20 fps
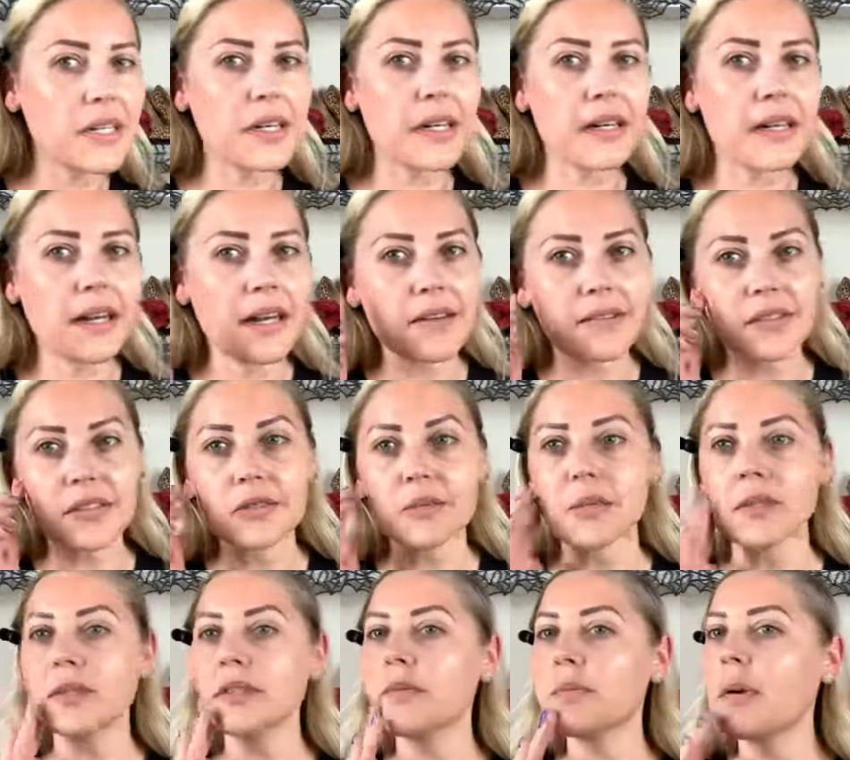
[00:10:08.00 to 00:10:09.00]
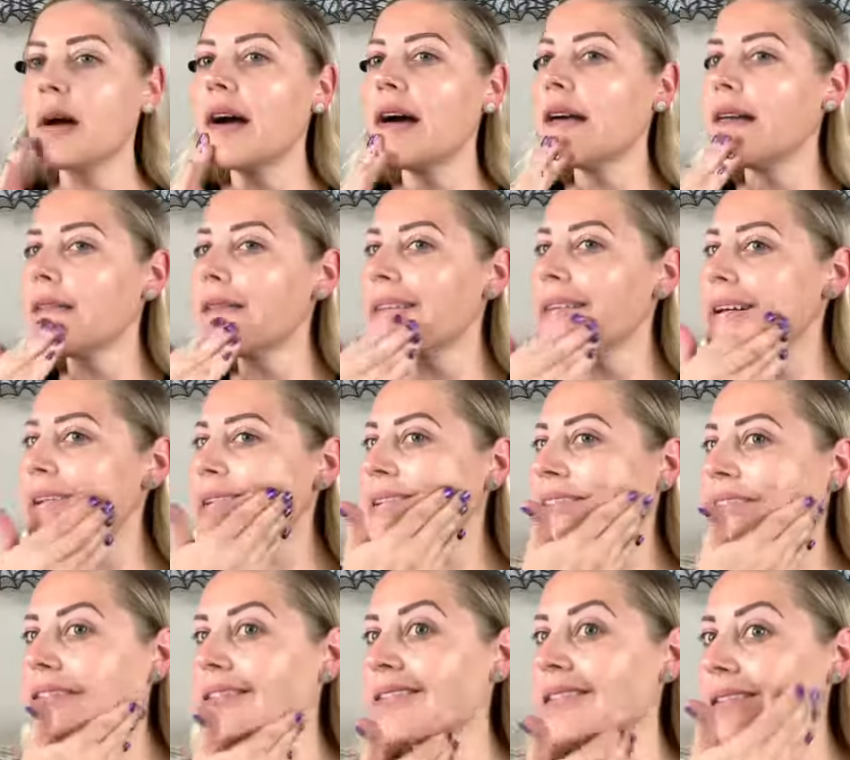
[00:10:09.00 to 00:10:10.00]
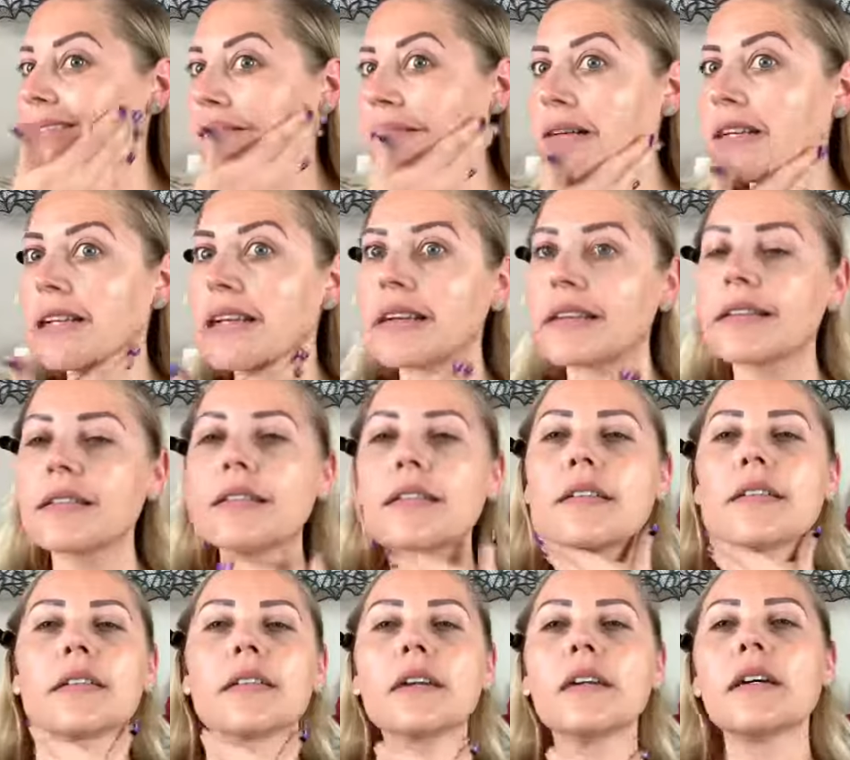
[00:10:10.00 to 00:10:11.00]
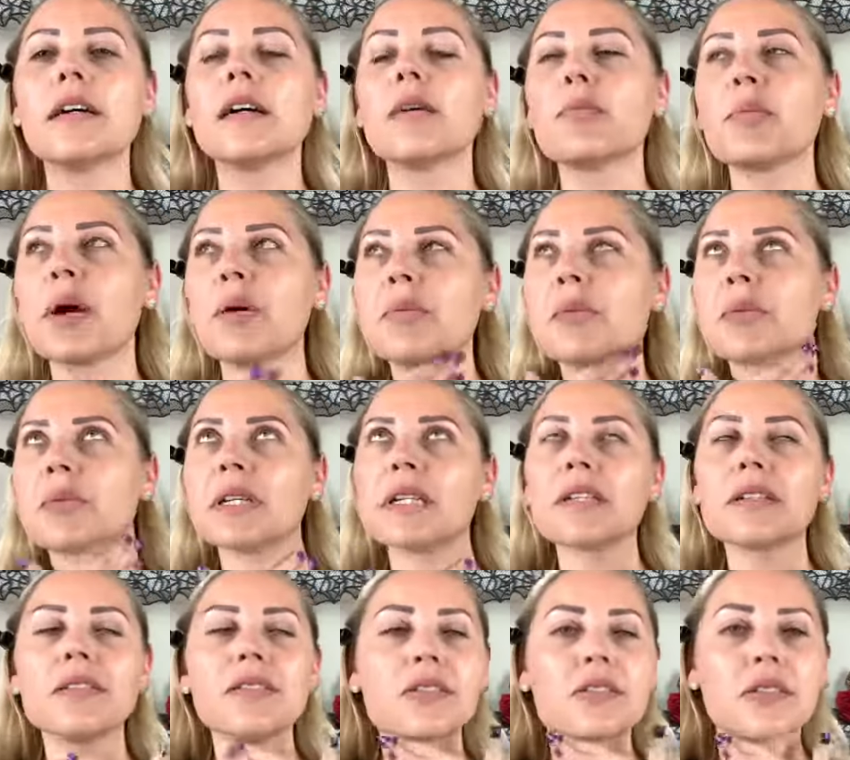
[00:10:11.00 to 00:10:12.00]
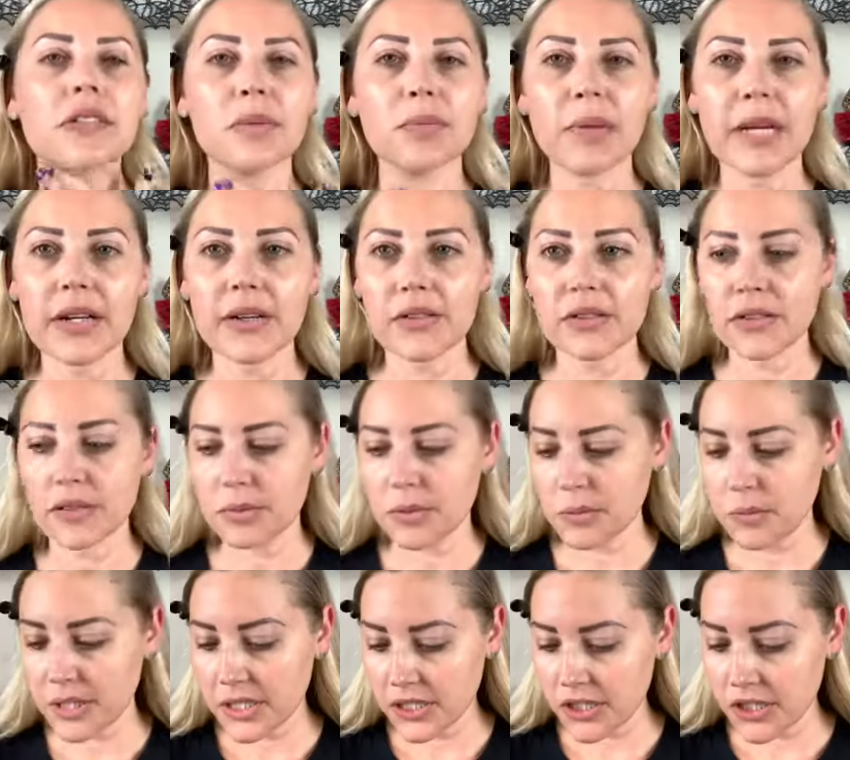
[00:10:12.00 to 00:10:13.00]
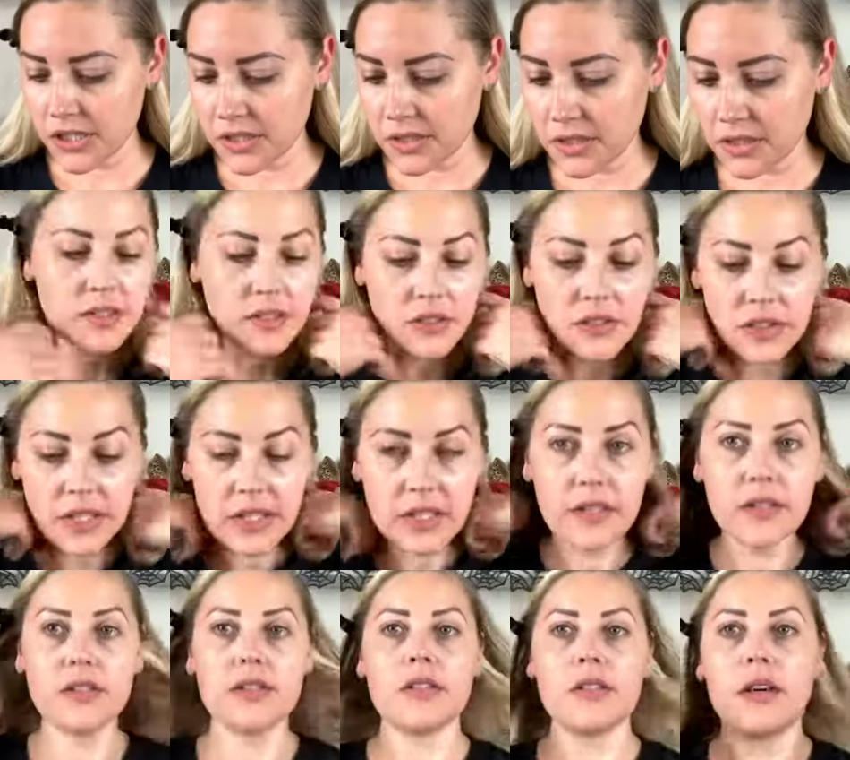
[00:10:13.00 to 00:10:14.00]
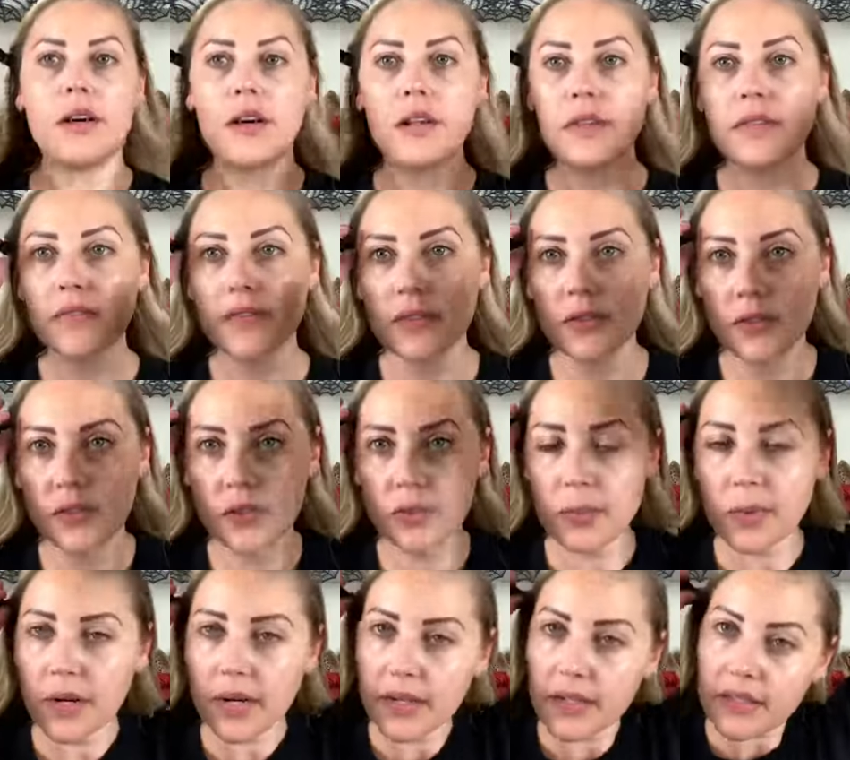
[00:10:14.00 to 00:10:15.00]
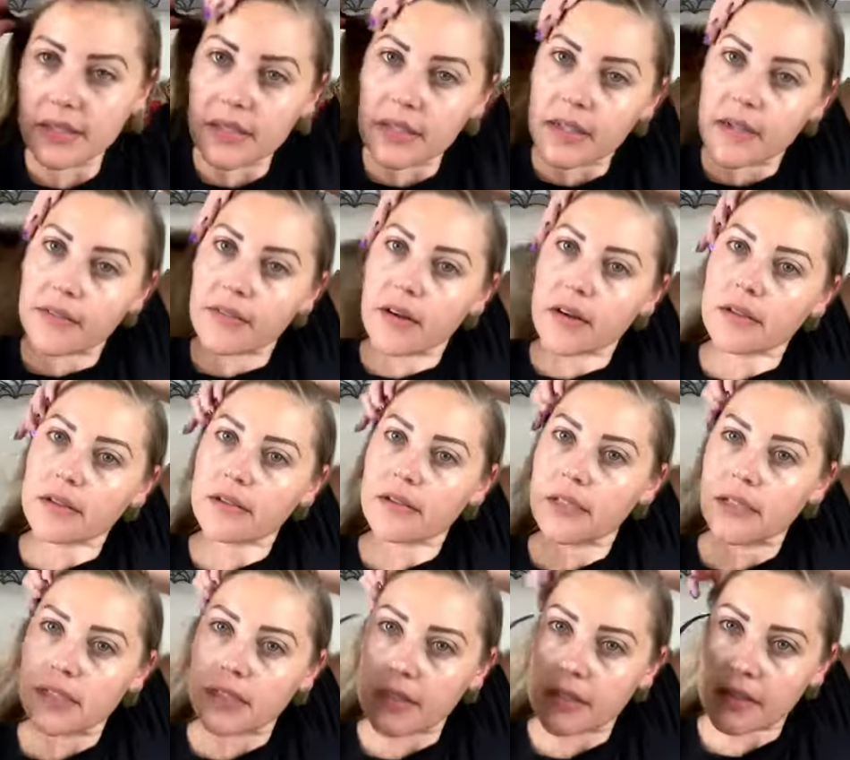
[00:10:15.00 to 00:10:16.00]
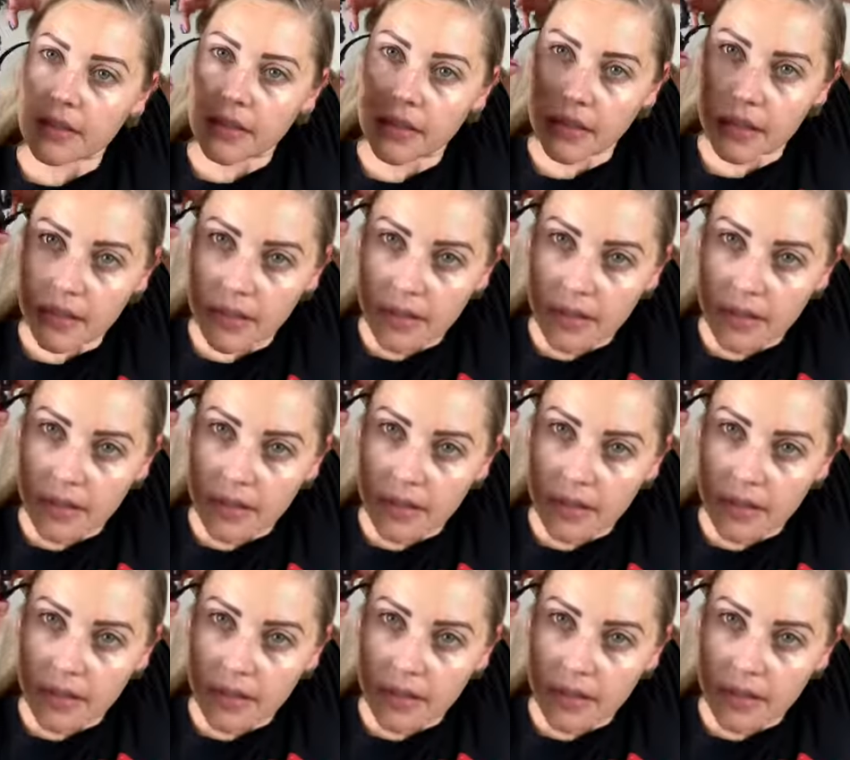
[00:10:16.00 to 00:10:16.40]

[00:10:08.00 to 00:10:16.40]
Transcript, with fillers: out I have this weird spot that hasn't gone away. Probably could do some microdermabrasion. I'm gonna try to use all of the new products that I've gotten recently,